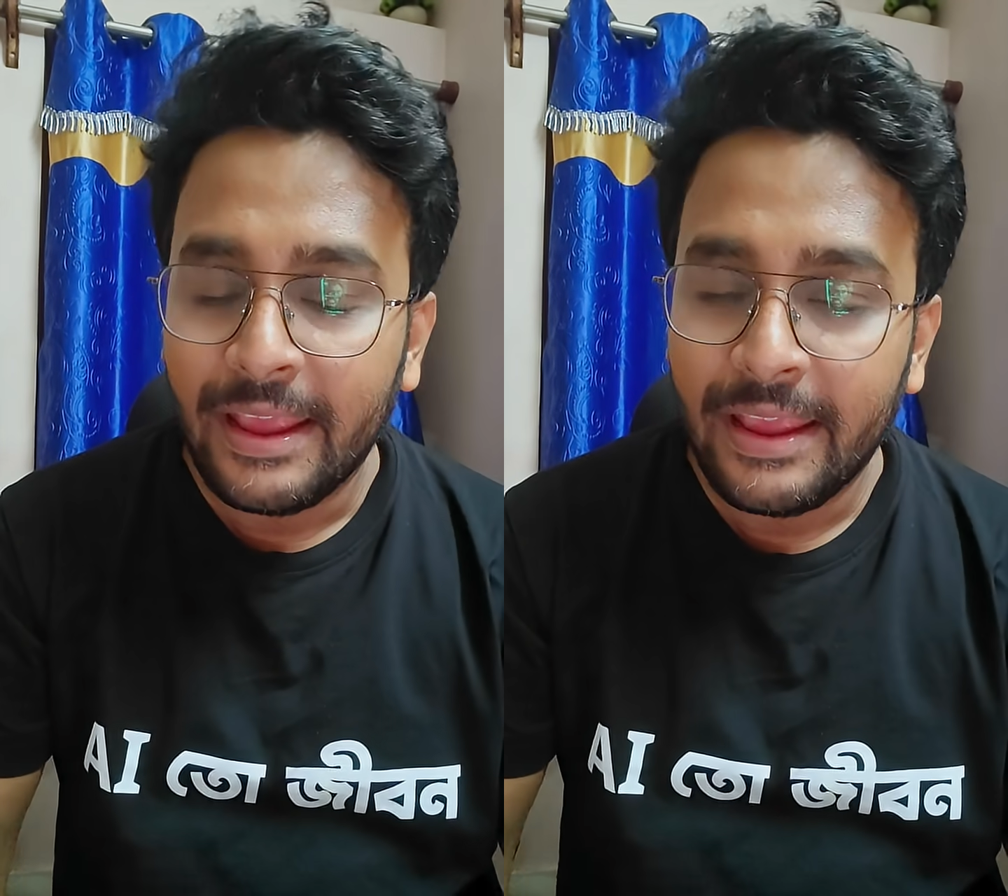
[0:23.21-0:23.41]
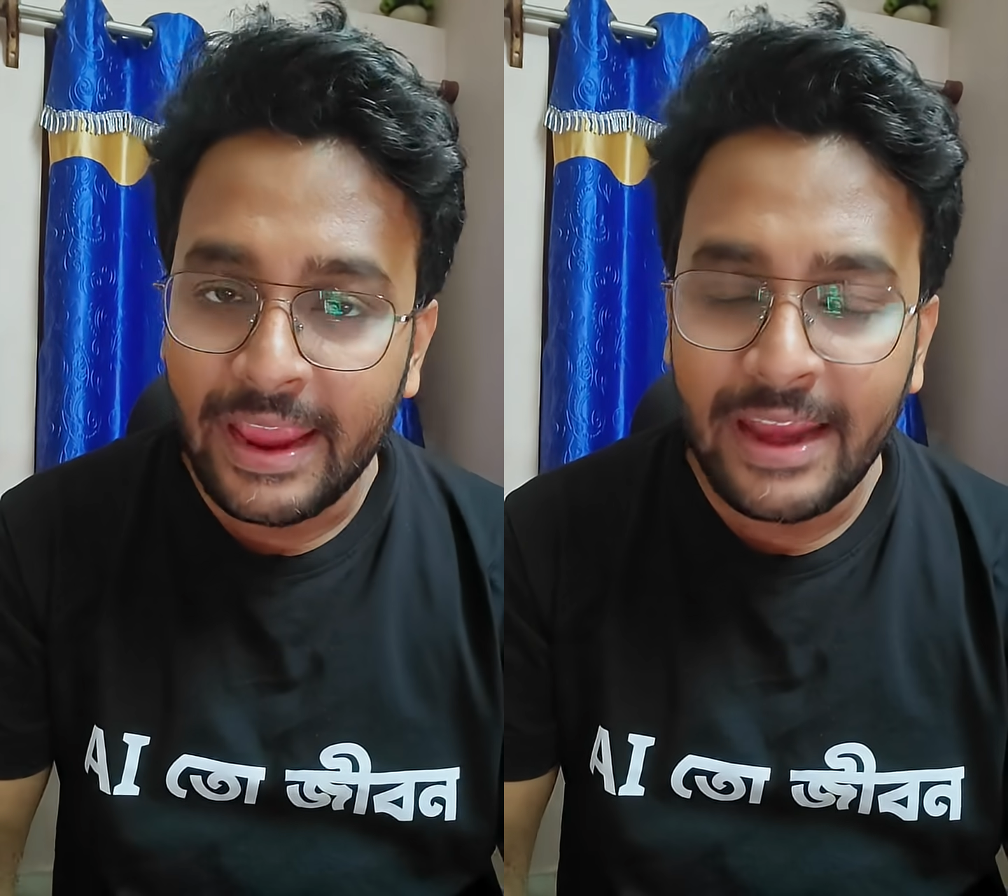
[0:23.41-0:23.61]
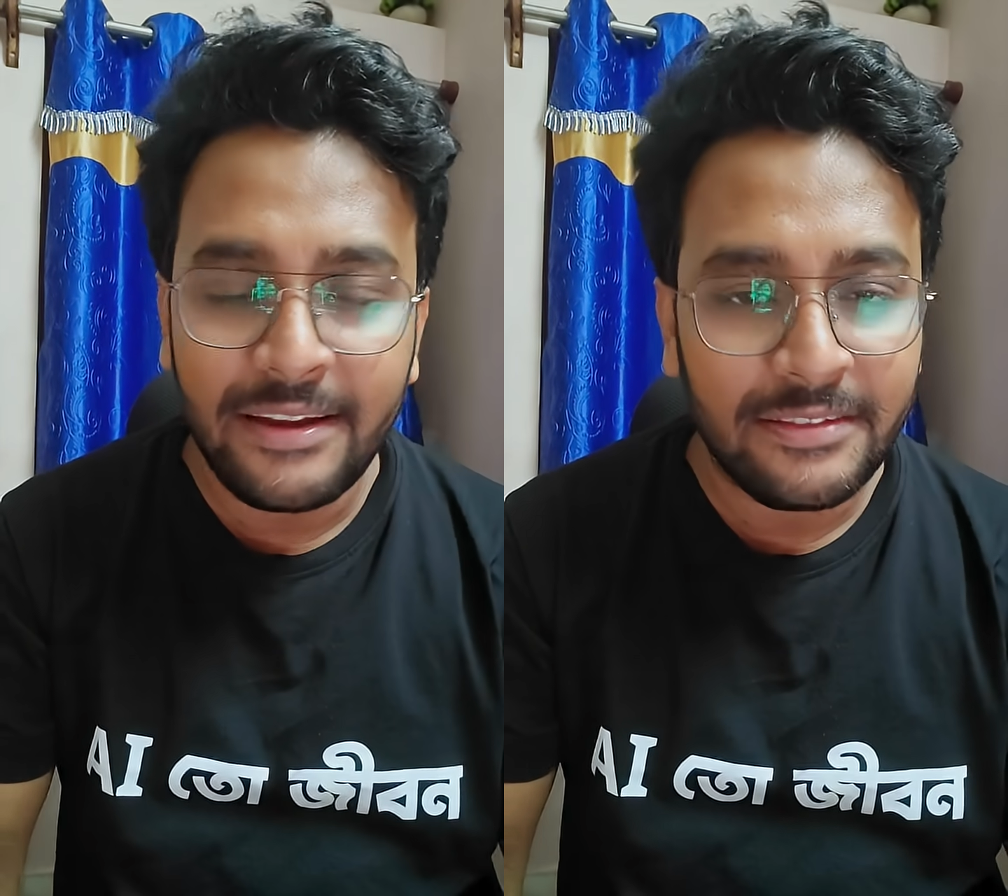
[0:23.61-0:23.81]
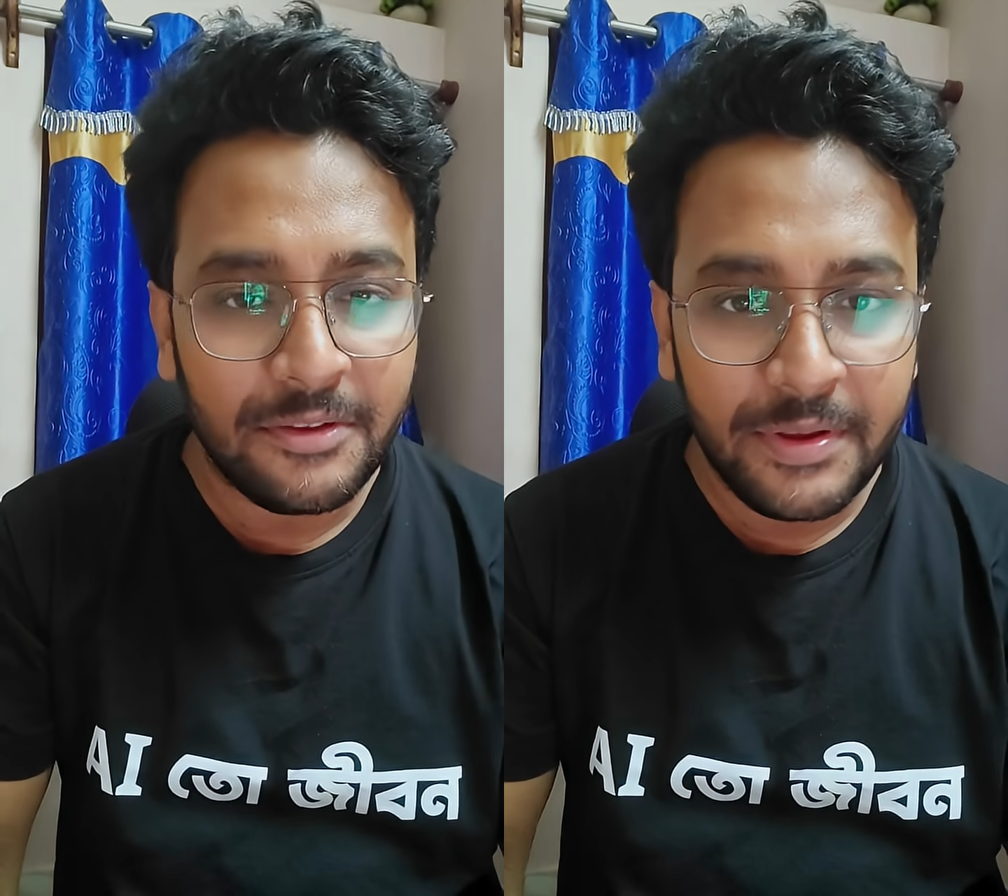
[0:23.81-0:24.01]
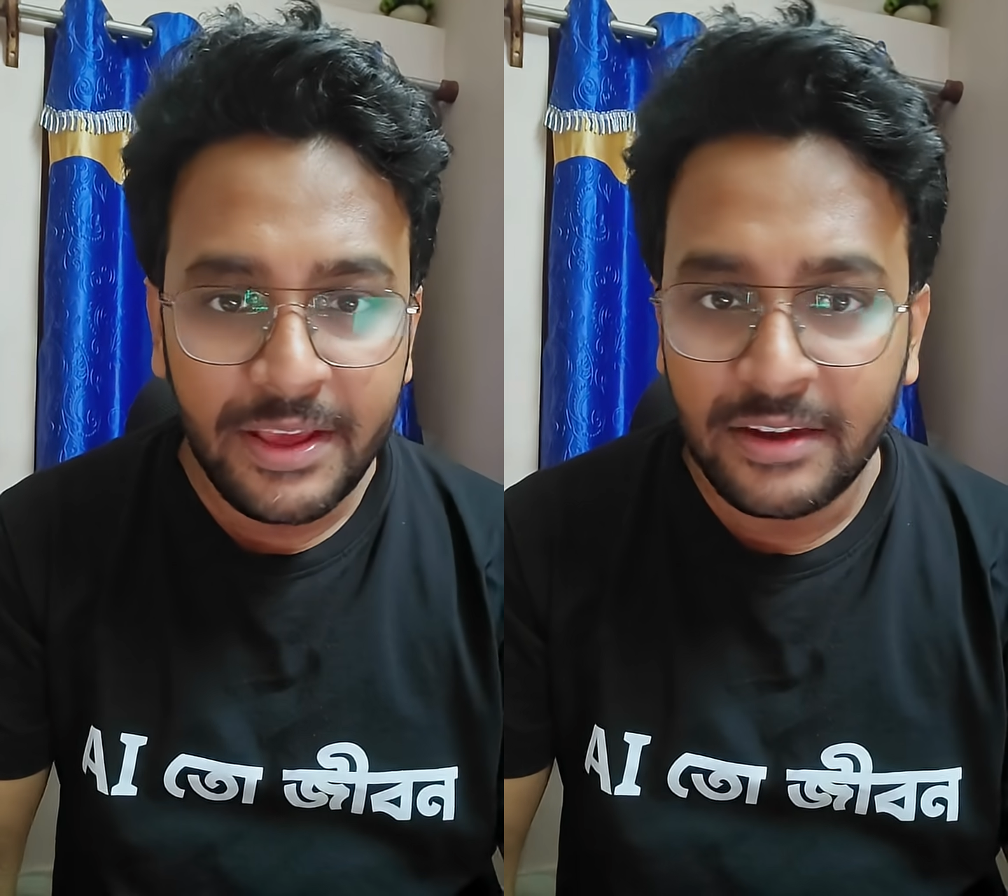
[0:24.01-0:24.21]
GATE is a
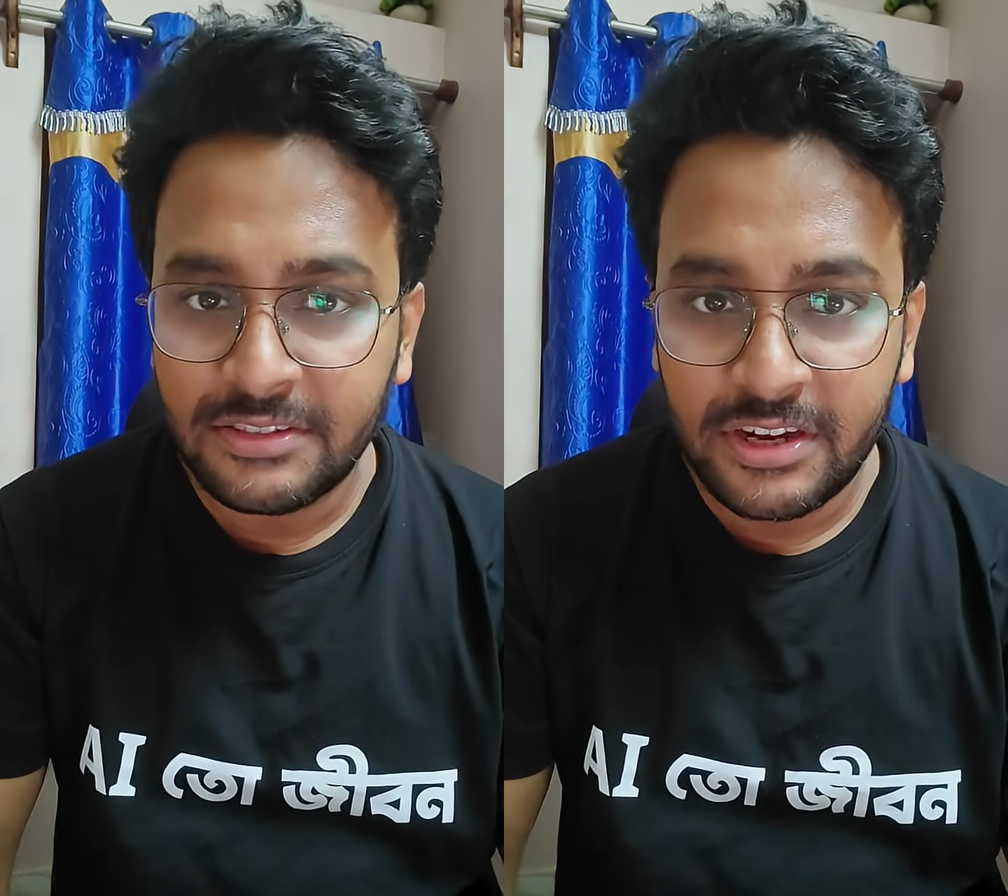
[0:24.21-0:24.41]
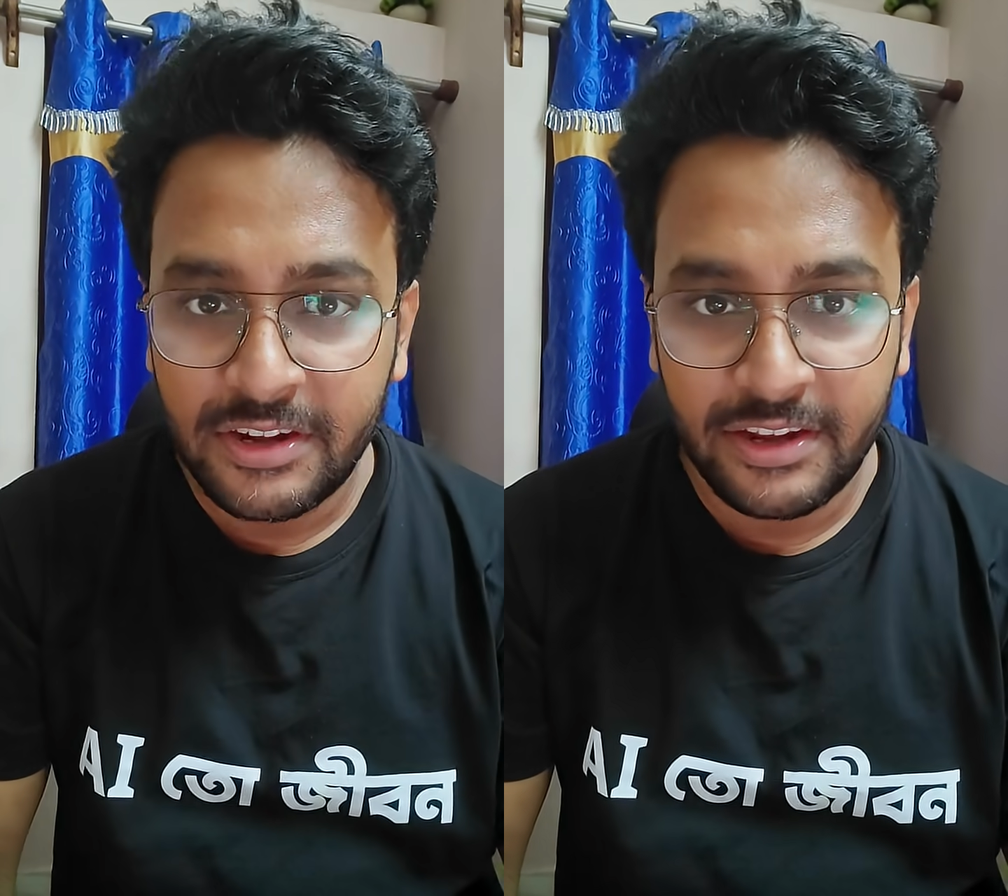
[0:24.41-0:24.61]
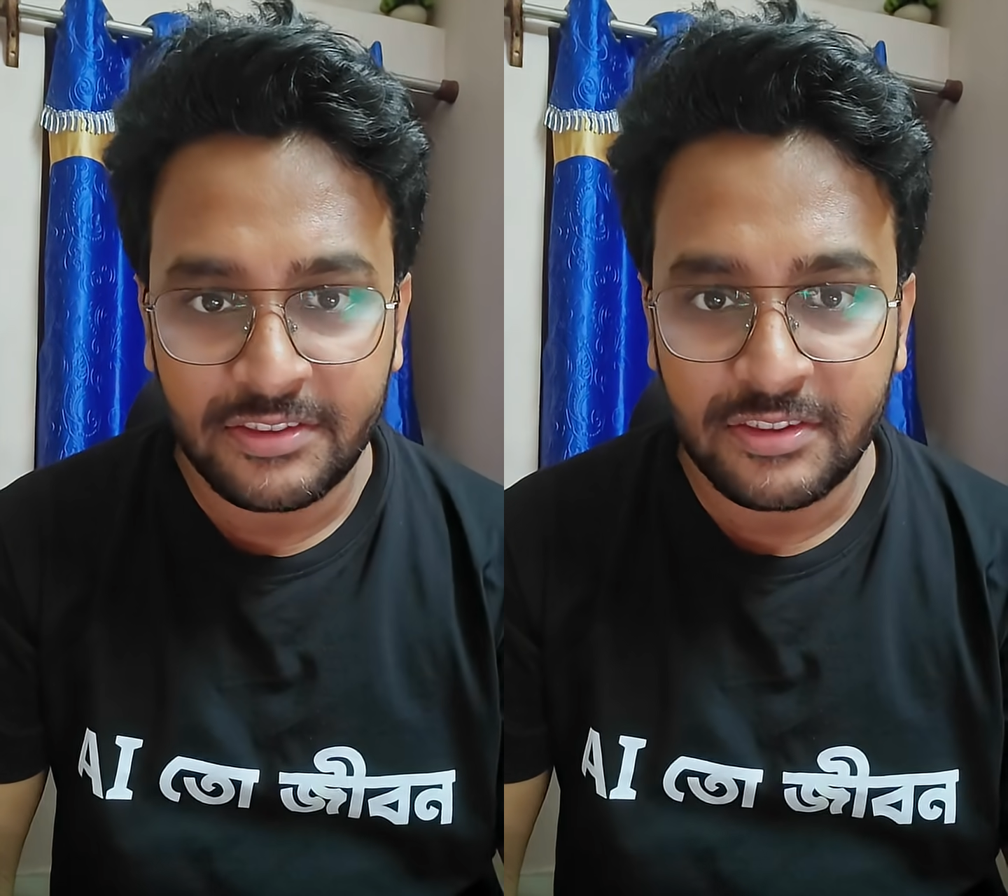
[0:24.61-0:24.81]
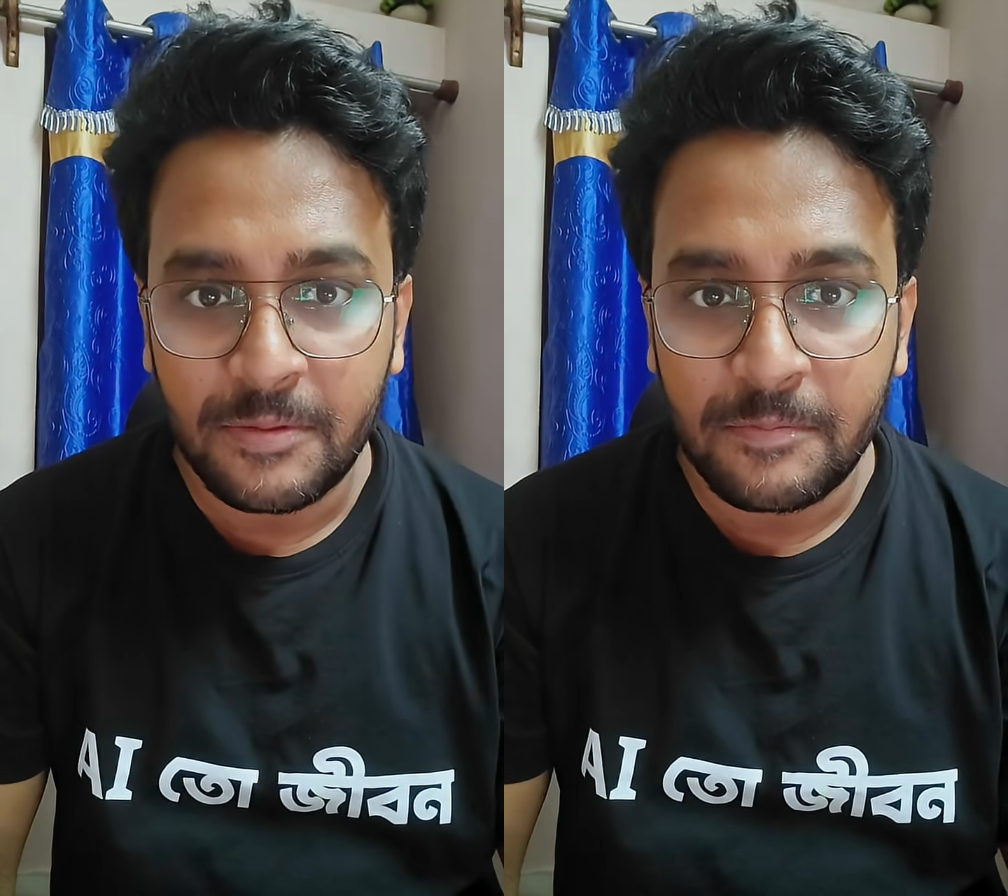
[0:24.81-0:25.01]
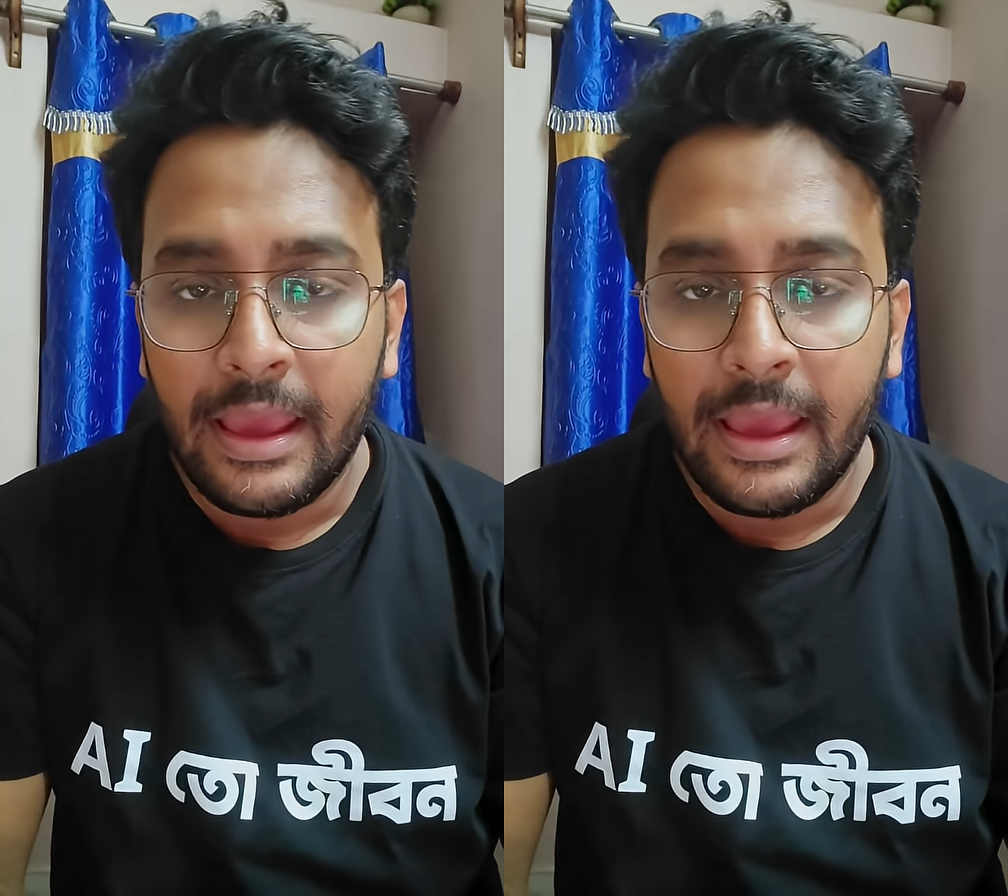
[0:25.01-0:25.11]
very uncertain exam.